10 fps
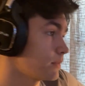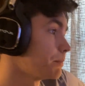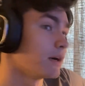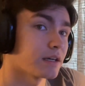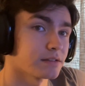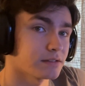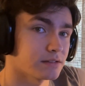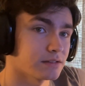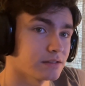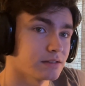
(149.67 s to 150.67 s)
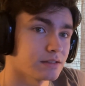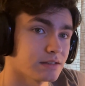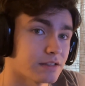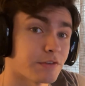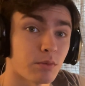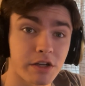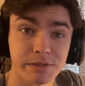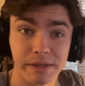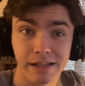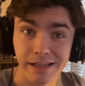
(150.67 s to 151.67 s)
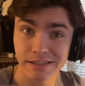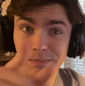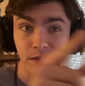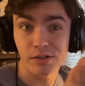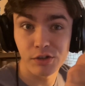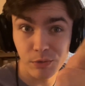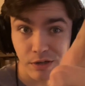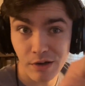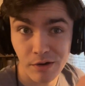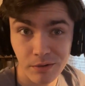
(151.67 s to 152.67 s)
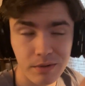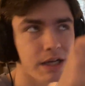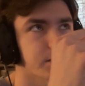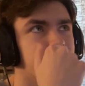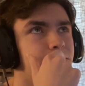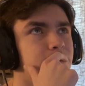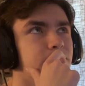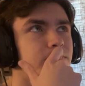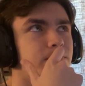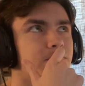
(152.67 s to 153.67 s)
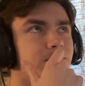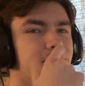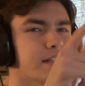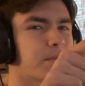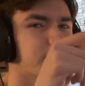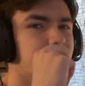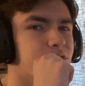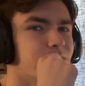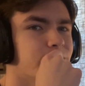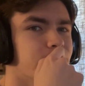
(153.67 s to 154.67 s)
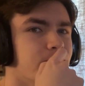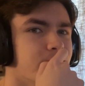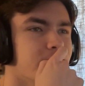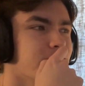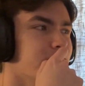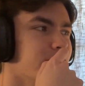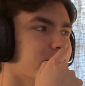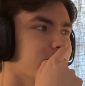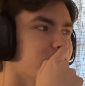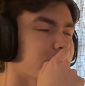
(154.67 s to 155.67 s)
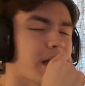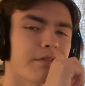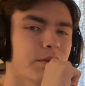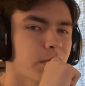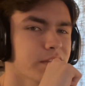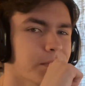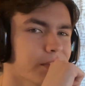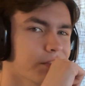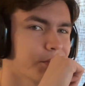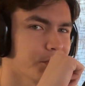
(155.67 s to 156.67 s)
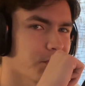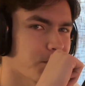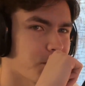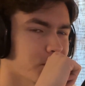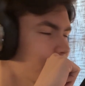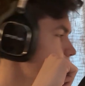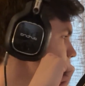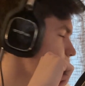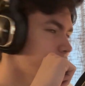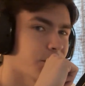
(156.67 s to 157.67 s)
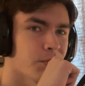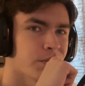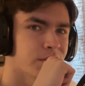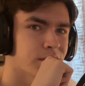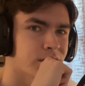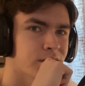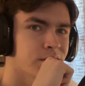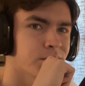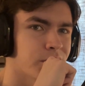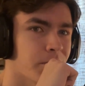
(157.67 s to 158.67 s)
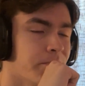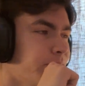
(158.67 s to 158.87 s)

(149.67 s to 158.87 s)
Among Us. If you watched my last episode, you would know, actually, in episode two. Yeah, if you watched episode two of the Portal series, you'd know what this is, so.